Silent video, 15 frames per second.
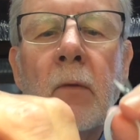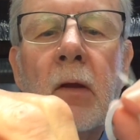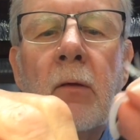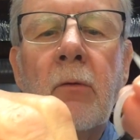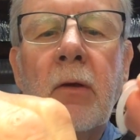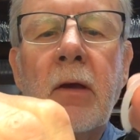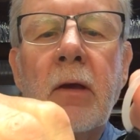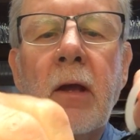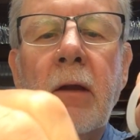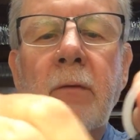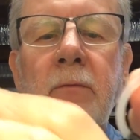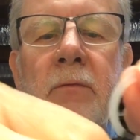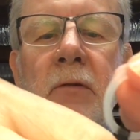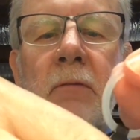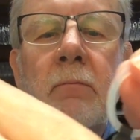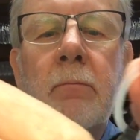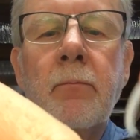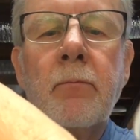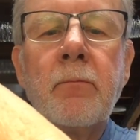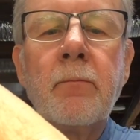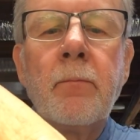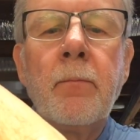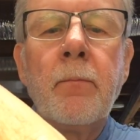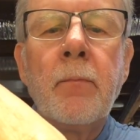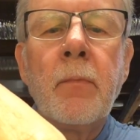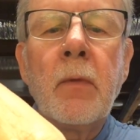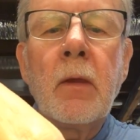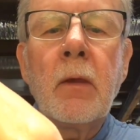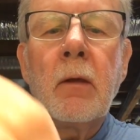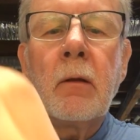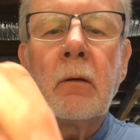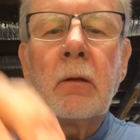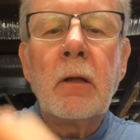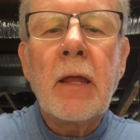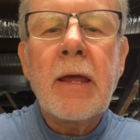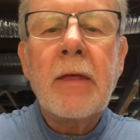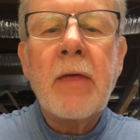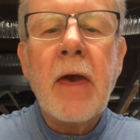We can kind of lay